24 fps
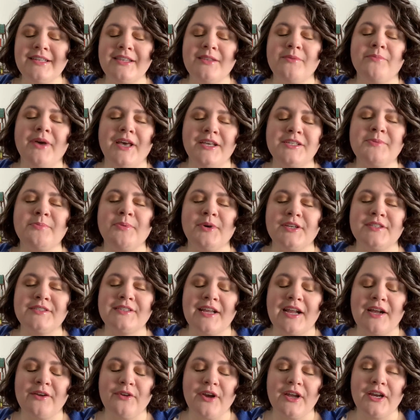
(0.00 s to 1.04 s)
the best books
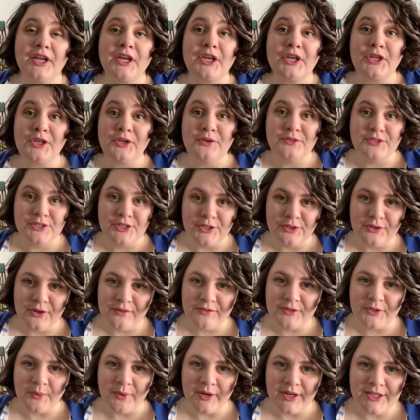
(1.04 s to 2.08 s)
that I read in Q2
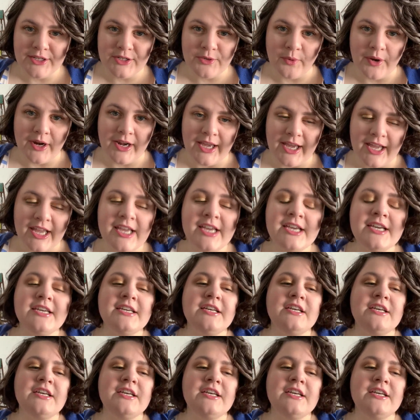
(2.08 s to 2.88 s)
of 2020.